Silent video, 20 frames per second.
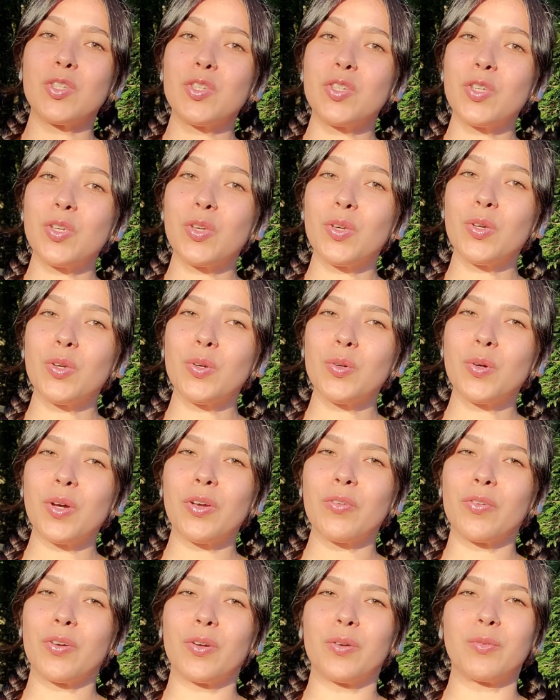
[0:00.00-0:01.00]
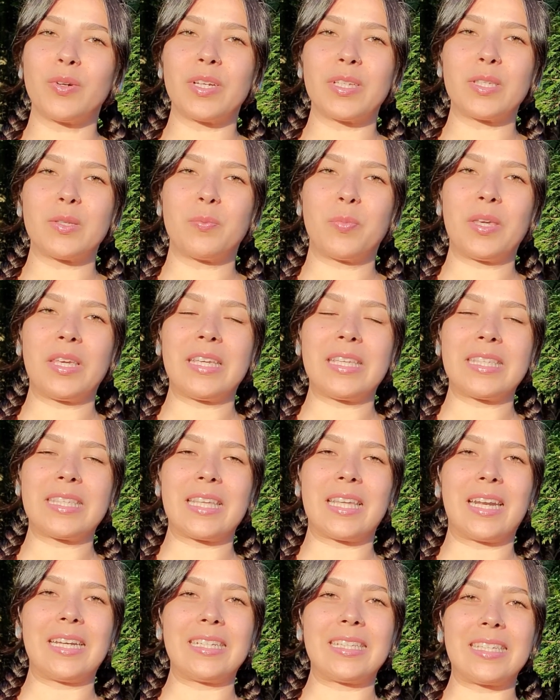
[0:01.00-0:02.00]
2 of her recipes
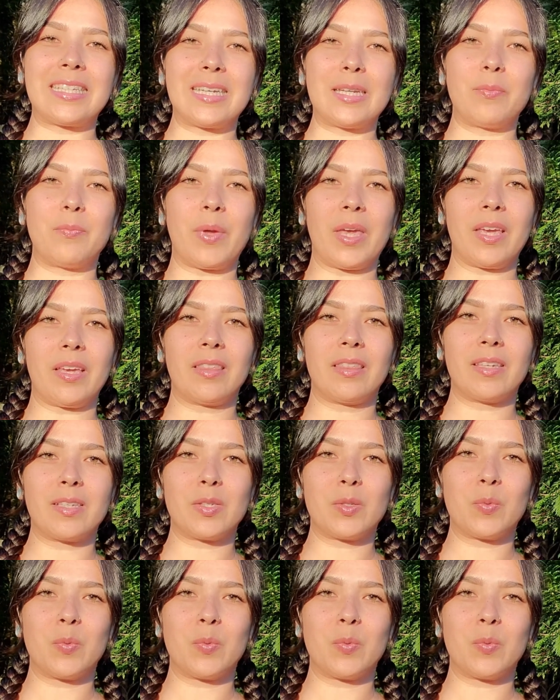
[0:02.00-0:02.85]
that I did make this